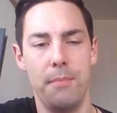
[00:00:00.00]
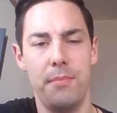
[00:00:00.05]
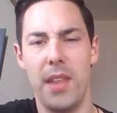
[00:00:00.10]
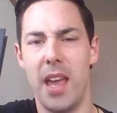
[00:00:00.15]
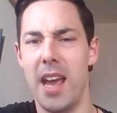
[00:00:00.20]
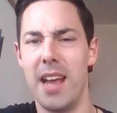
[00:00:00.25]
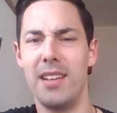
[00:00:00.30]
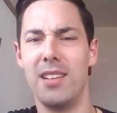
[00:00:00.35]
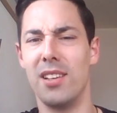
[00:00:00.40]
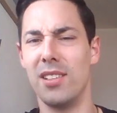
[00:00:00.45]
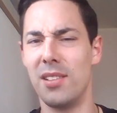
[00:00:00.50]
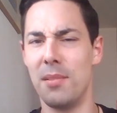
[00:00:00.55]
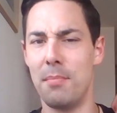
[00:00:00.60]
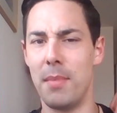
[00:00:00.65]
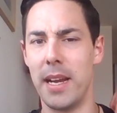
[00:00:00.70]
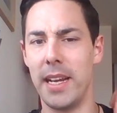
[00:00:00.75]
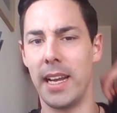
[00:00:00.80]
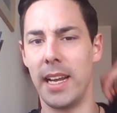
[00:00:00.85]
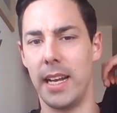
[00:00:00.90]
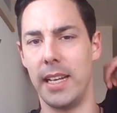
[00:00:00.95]
It doesn't
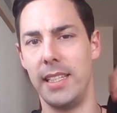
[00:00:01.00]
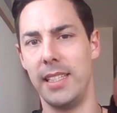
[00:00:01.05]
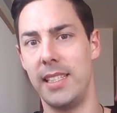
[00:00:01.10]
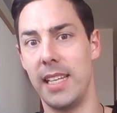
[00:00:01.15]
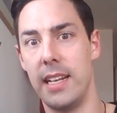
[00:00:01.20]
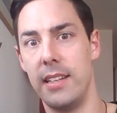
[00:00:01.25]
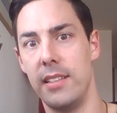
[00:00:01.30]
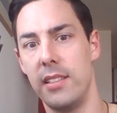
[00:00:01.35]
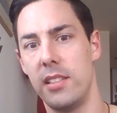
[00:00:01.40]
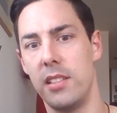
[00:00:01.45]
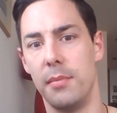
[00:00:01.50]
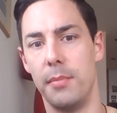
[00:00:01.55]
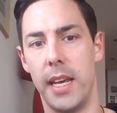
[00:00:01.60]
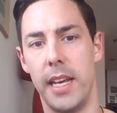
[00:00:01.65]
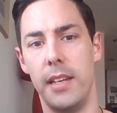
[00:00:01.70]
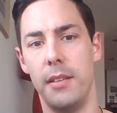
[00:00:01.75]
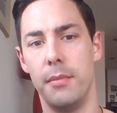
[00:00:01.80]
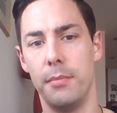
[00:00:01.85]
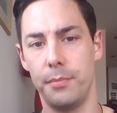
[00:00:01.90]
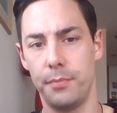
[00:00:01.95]
make any sense to
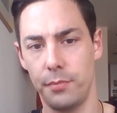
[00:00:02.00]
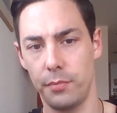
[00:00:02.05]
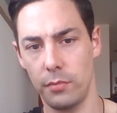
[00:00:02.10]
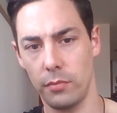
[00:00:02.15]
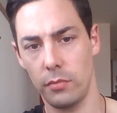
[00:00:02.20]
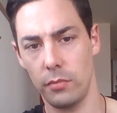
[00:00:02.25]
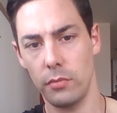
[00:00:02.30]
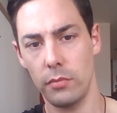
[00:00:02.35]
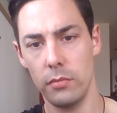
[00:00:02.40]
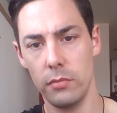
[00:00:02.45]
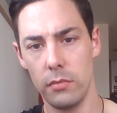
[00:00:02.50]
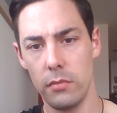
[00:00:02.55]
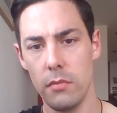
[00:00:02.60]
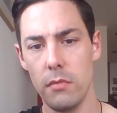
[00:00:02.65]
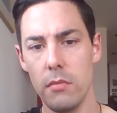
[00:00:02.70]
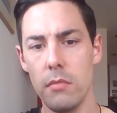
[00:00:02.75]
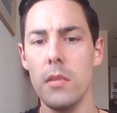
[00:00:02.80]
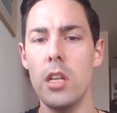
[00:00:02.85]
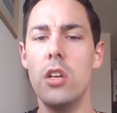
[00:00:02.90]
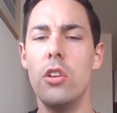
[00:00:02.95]
me.
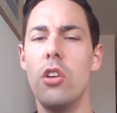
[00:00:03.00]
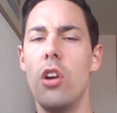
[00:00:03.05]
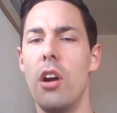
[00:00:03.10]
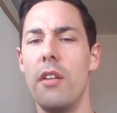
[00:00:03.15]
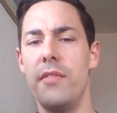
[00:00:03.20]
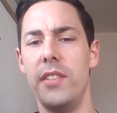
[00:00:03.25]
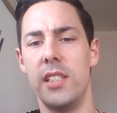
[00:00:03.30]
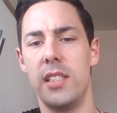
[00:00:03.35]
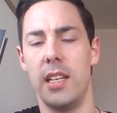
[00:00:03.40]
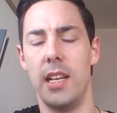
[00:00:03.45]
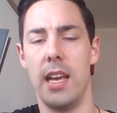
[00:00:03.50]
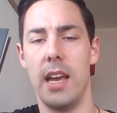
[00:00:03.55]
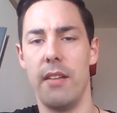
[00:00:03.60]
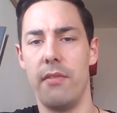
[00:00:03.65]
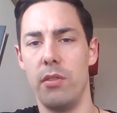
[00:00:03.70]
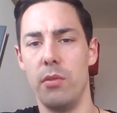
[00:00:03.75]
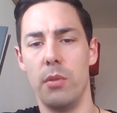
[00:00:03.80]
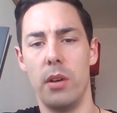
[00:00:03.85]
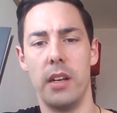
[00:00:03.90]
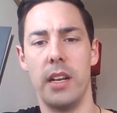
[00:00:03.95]
Now, obviously,
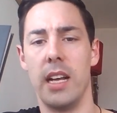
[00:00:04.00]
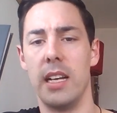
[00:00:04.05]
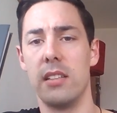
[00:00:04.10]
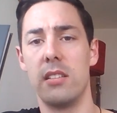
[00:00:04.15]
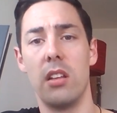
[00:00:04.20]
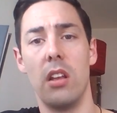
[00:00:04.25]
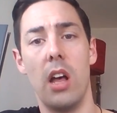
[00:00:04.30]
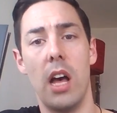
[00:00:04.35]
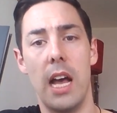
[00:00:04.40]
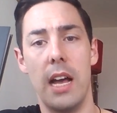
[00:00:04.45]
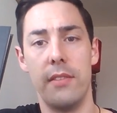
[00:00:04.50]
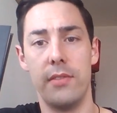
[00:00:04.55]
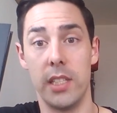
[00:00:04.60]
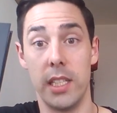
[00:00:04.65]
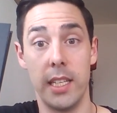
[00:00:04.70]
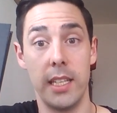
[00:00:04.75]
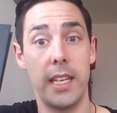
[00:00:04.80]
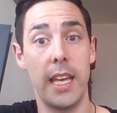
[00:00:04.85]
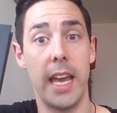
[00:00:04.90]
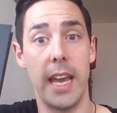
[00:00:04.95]
everyone has lives
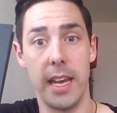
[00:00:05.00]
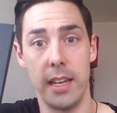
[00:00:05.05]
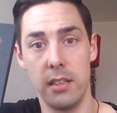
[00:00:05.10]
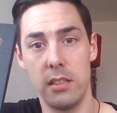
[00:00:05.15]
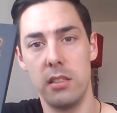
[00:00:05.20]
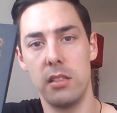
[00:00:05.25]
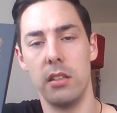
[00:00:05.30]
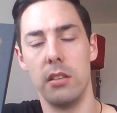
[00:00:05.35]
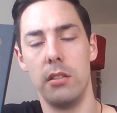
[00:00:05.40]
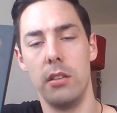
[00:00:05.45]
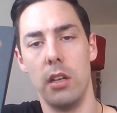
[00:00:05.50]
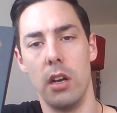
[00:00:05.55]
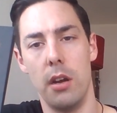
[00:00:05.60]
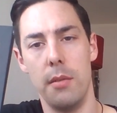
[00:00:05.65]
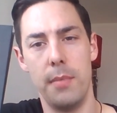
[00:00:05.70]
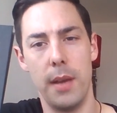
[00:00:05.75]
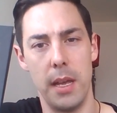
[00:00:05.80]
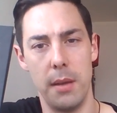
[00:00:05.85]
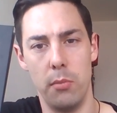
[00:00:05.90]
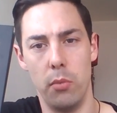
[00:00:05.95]
and kids, and
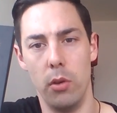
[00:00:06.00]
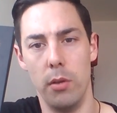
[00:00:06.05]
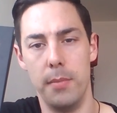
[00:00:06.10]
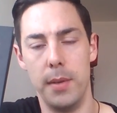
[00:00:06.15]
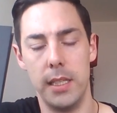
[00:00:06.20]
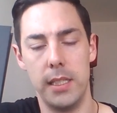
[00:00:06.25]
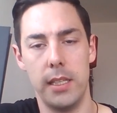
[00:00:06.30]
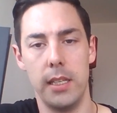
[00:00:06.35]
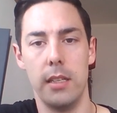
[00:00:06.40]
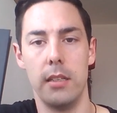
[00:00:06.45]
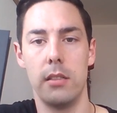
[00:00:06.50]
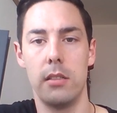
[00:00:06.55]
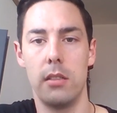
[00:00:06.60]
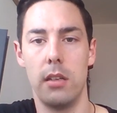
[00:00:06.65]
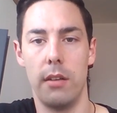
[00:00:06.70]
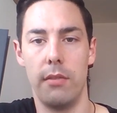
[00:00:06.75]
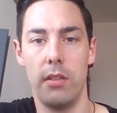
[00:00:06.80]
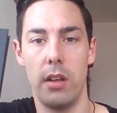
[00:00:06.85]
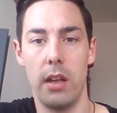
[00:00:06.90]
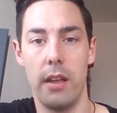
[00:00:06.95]
people are busy and
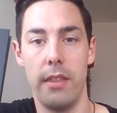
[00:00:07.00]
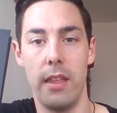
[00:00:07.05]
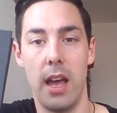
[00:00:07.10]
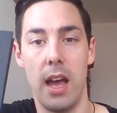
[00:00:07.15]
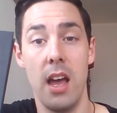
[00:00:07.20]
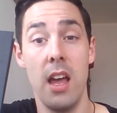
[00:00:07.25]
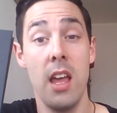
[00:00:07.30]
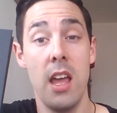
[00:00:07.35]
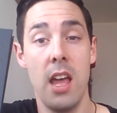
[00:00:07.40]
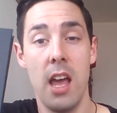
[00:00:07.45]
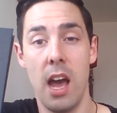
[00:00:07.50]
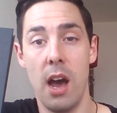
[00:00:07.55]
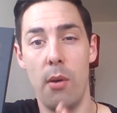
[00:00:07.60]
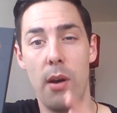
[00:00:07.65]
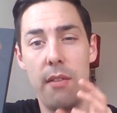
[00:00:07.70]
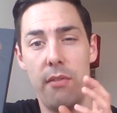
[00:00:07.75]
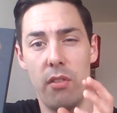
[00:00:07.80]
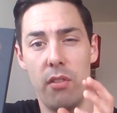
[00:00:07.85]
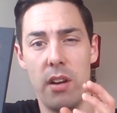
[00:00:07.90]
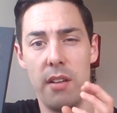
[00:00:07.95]
stuff like that.
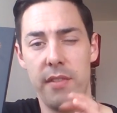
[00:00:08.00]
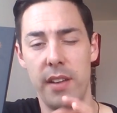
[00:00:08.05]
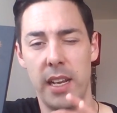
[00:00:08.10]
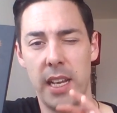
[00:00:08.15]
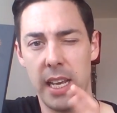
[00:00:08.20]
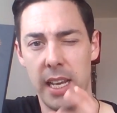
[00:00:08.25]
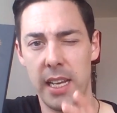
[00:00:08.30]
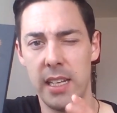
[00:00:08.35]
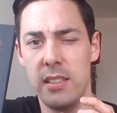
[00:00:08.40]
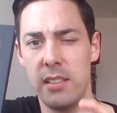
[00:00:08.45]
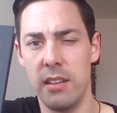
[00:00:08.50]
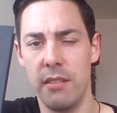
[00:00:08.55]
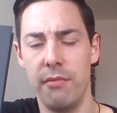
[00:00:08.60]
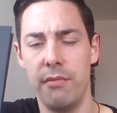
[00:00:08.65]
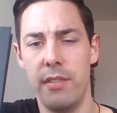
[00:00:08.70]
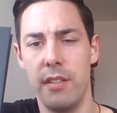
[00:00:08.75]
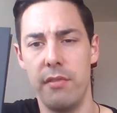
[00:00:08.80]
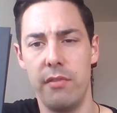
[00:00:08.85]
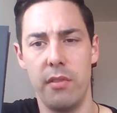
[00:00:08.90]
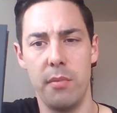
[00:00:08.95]
However, I think it is
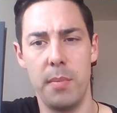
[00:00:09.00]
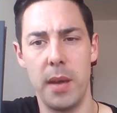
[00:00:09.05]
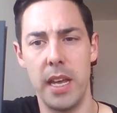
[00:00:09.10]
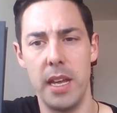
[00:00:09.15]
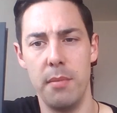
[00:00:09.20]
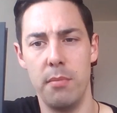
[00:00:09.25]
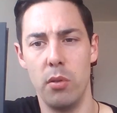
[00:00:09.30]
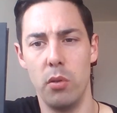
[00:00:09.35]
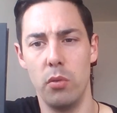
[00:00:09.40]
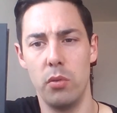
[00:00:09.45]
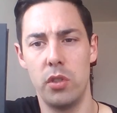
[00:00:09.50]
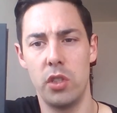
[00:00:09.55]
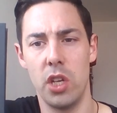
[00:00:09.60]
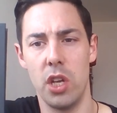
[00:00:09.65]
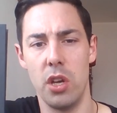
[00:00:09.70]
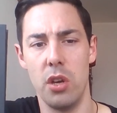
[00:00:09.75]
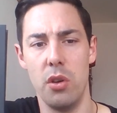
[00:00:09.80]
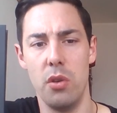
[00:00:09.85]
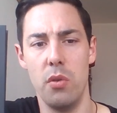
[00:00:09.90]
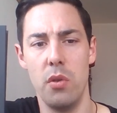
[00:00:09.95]
something for people
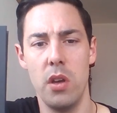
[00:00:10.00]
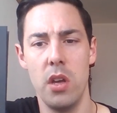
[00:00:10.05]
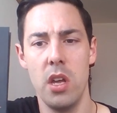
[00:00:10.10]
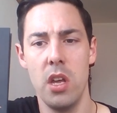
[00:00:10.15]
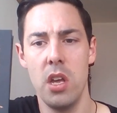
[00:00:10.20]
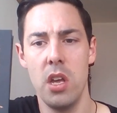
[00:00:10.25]
to